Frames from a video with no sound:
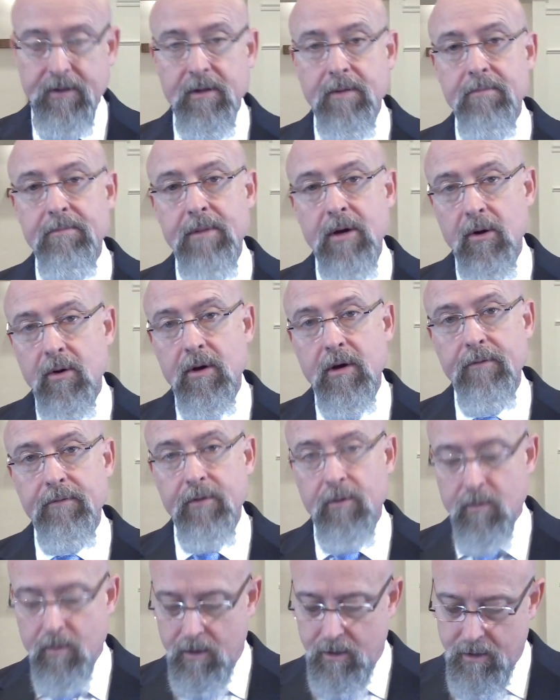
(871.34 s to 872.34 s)
the milk of
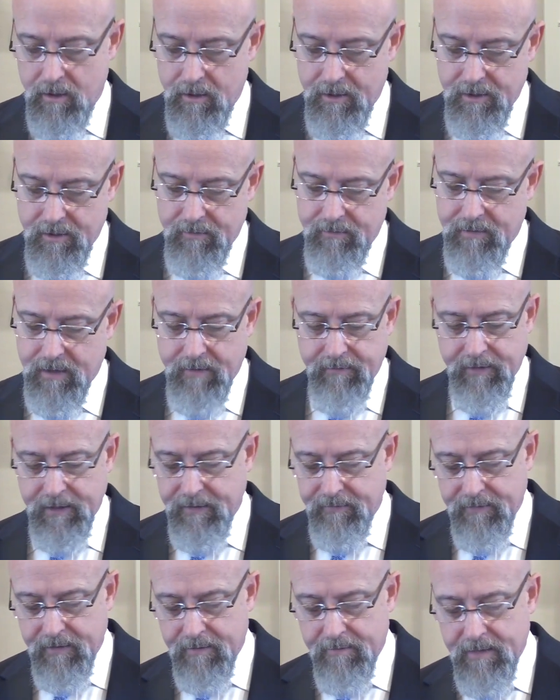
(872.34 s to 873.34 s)
the Word. You've never
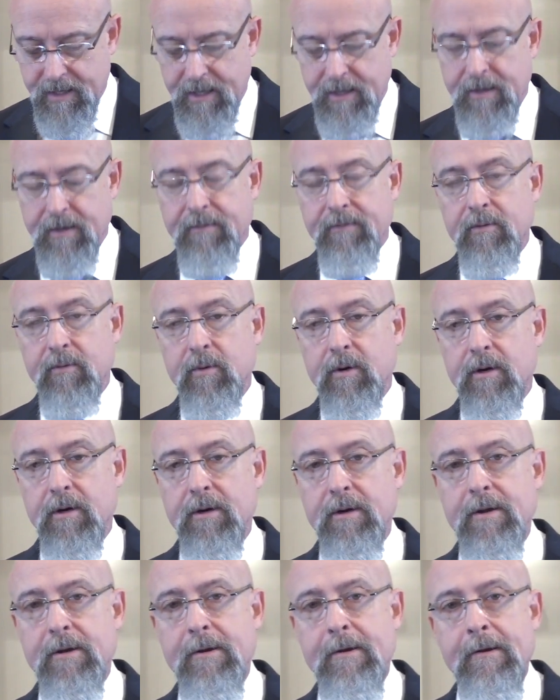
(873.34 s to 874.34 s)
given the meat of the
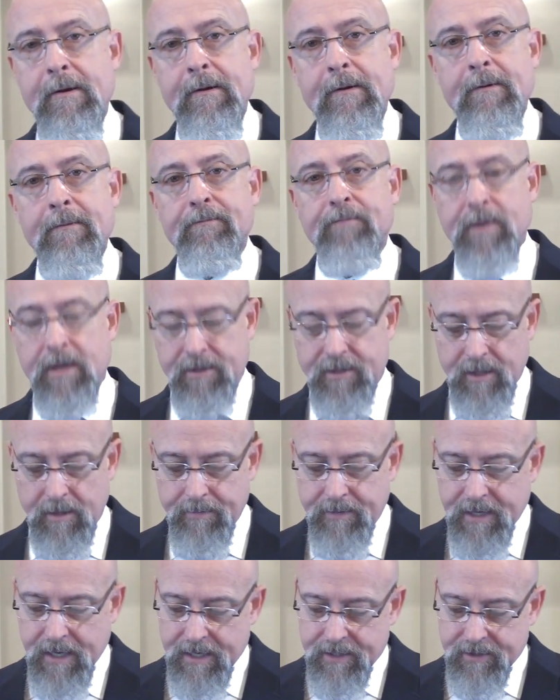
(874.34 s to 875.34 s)
Word. In some
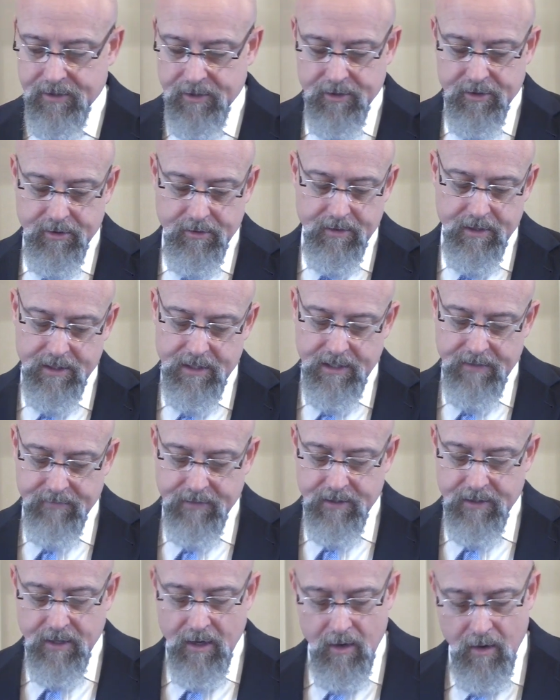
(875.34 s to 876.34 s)
cases, you didn't
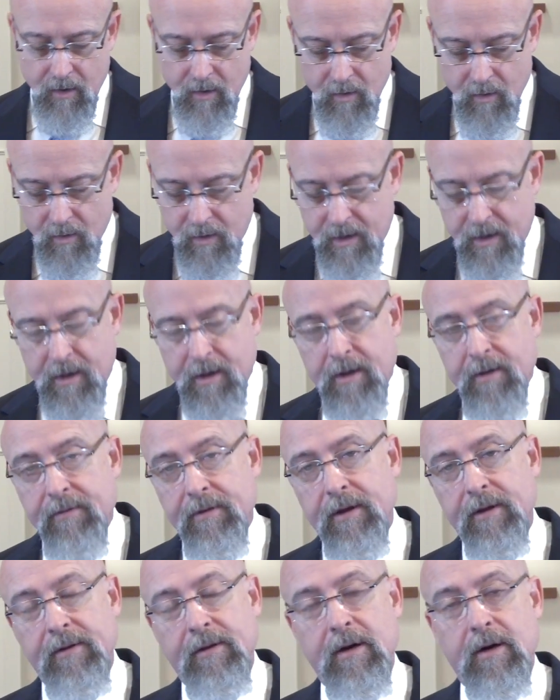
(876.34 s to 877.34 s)
even know
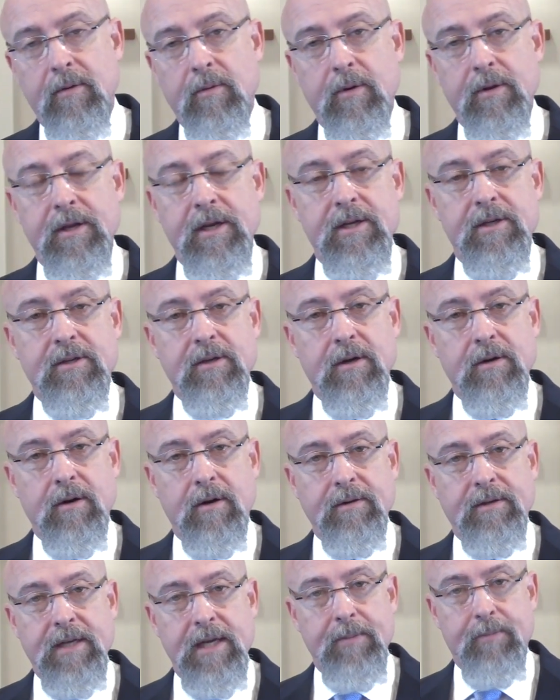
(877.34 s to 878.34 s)
that there were these
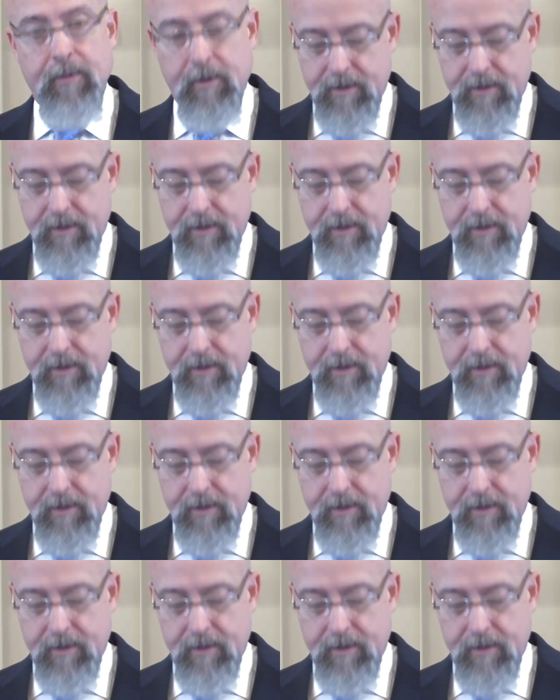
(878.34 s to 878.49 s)
deeper